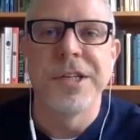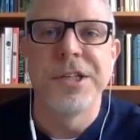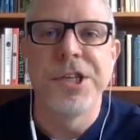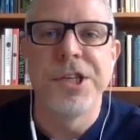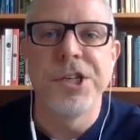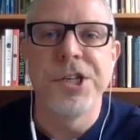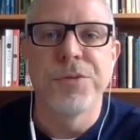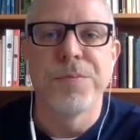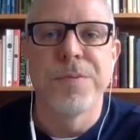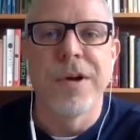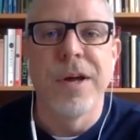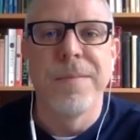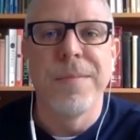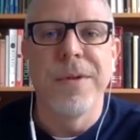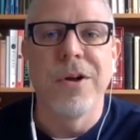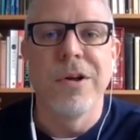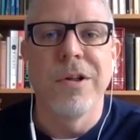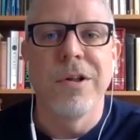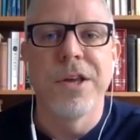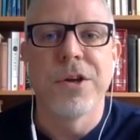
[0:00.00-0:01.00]
I teach
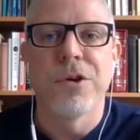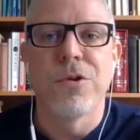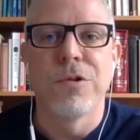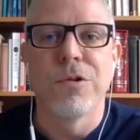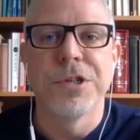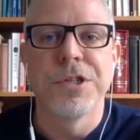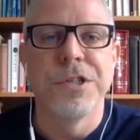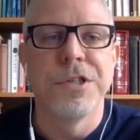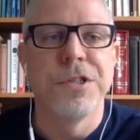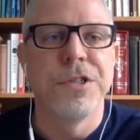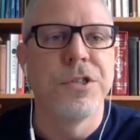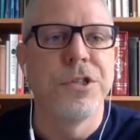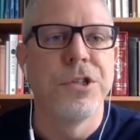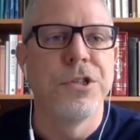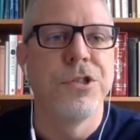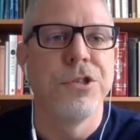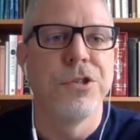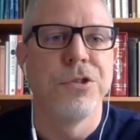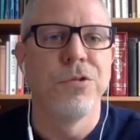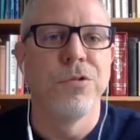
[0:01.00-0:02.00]
primarily courses to
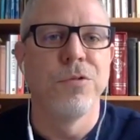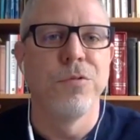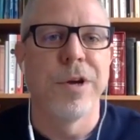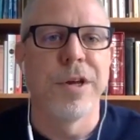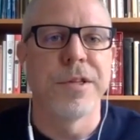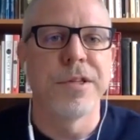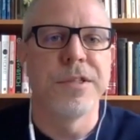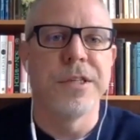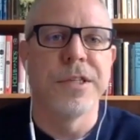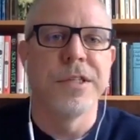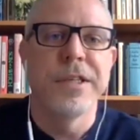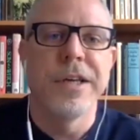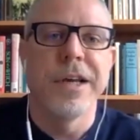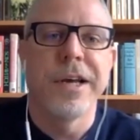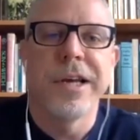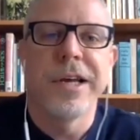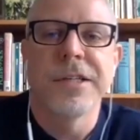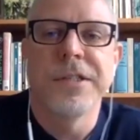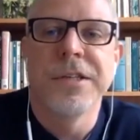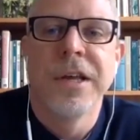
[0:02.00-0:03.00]
do with
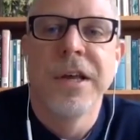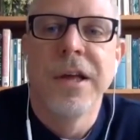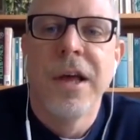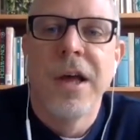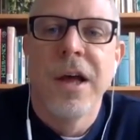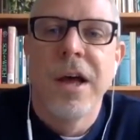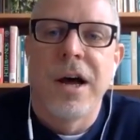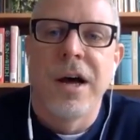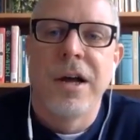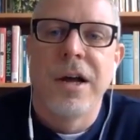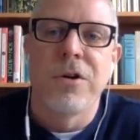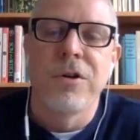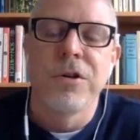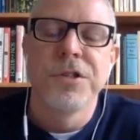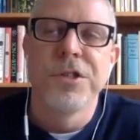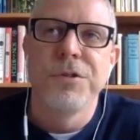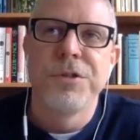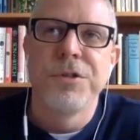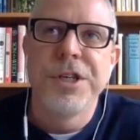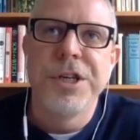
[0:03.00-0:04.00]
syntax. I
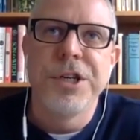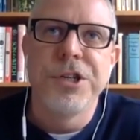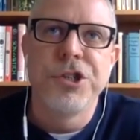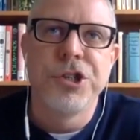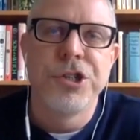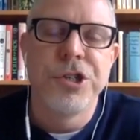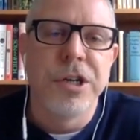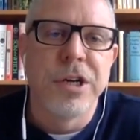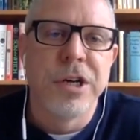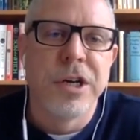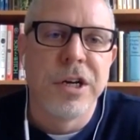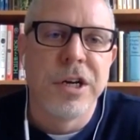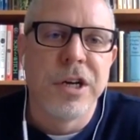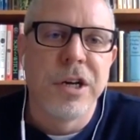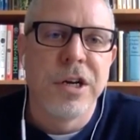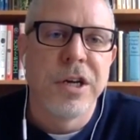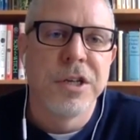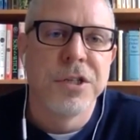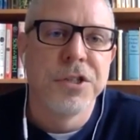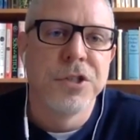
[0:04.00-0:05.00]
also teach
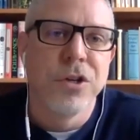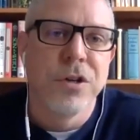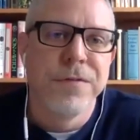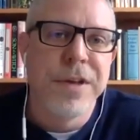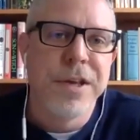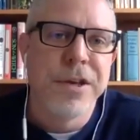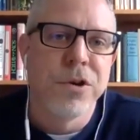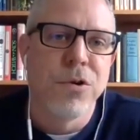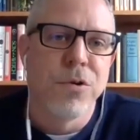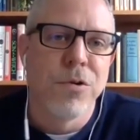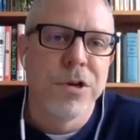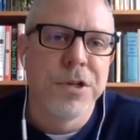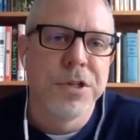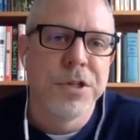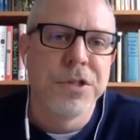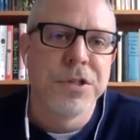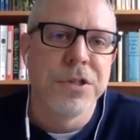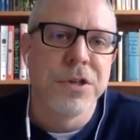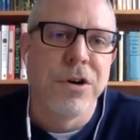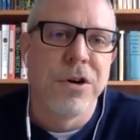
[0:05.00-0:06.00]
a survey
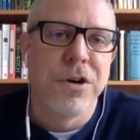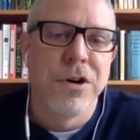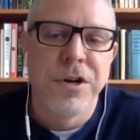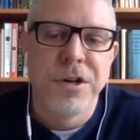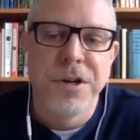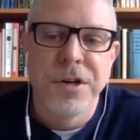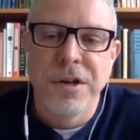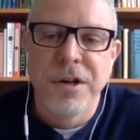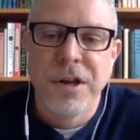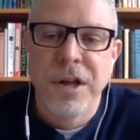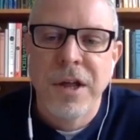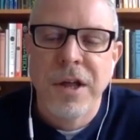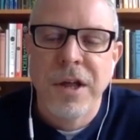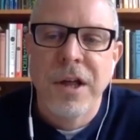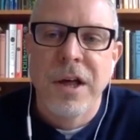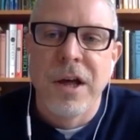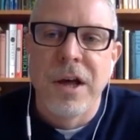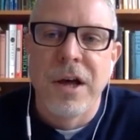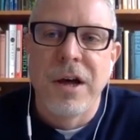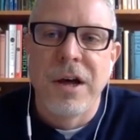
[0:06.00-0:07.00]
course on
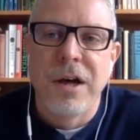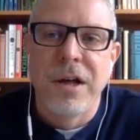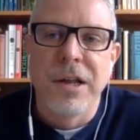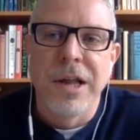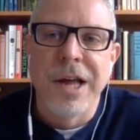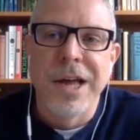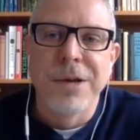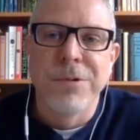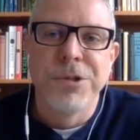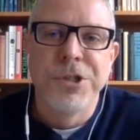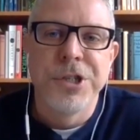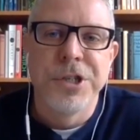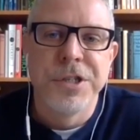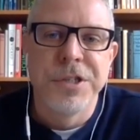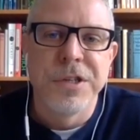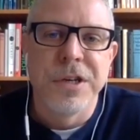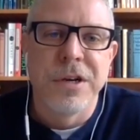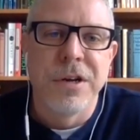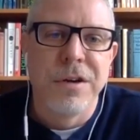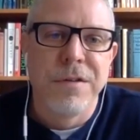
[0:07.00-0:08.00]

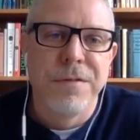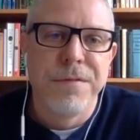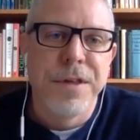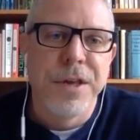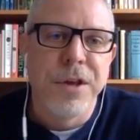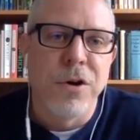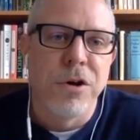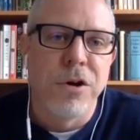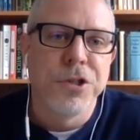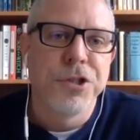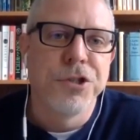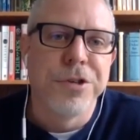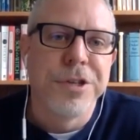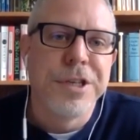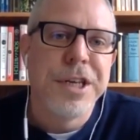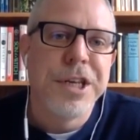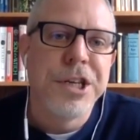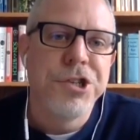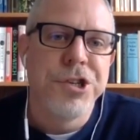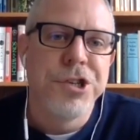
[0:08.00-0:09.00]
languages of the
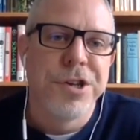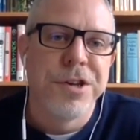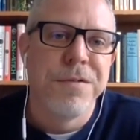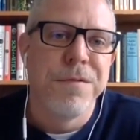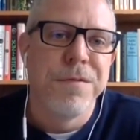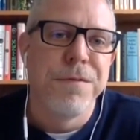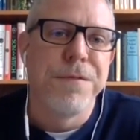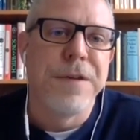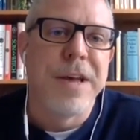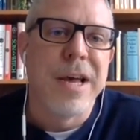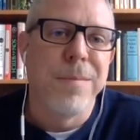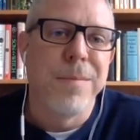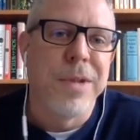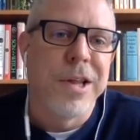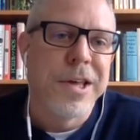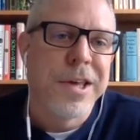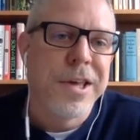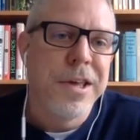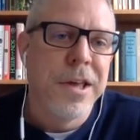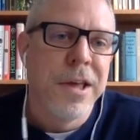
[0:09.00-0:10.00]
Austronesian
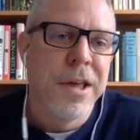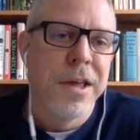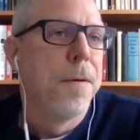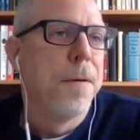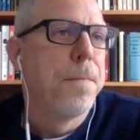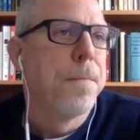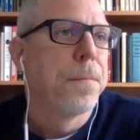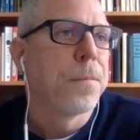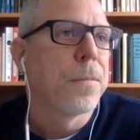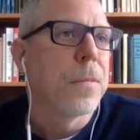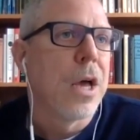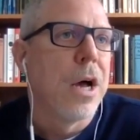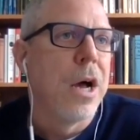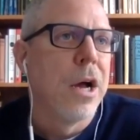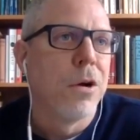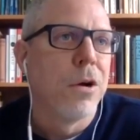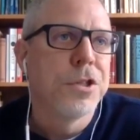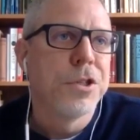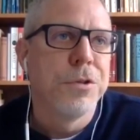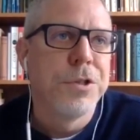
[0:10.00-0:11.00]
family. I
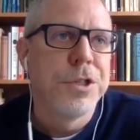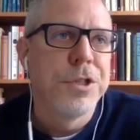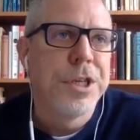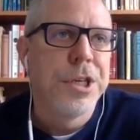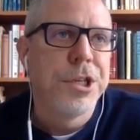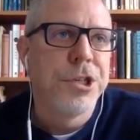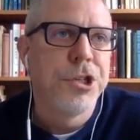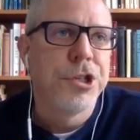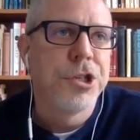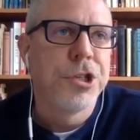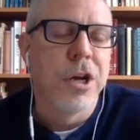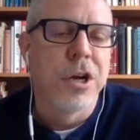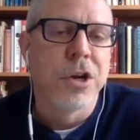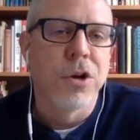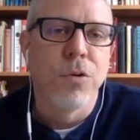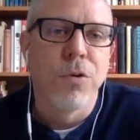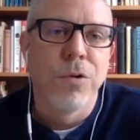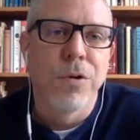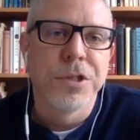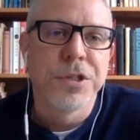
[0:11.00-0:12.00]
also teach a
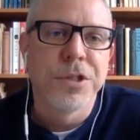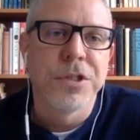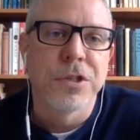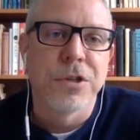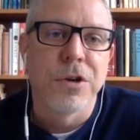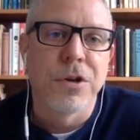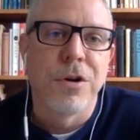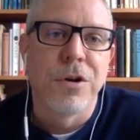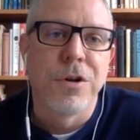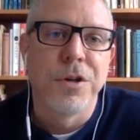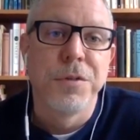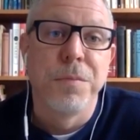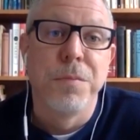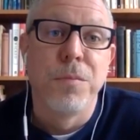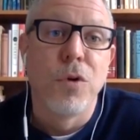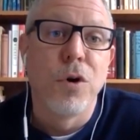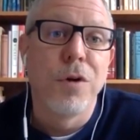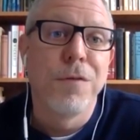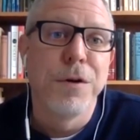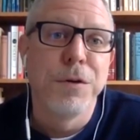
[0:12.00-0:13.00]
course called
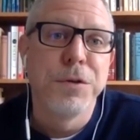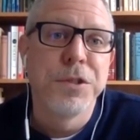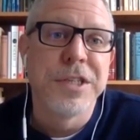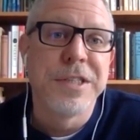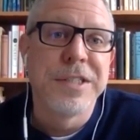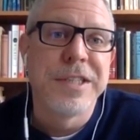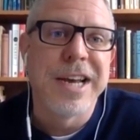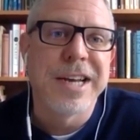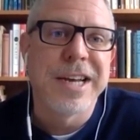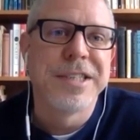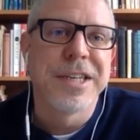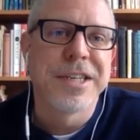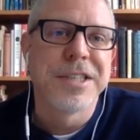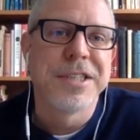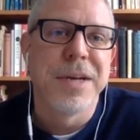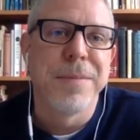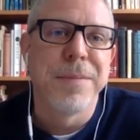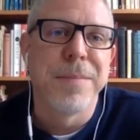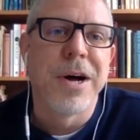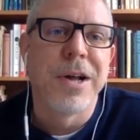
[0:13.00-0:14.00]
Morphosyntactic
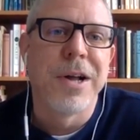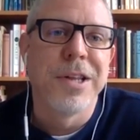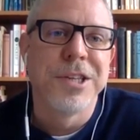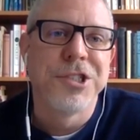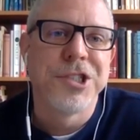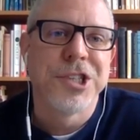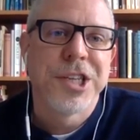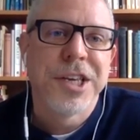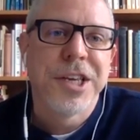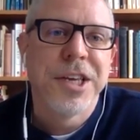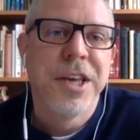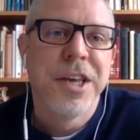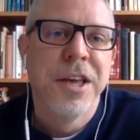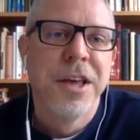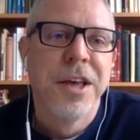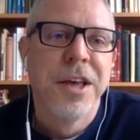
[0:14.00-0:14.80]
Typology,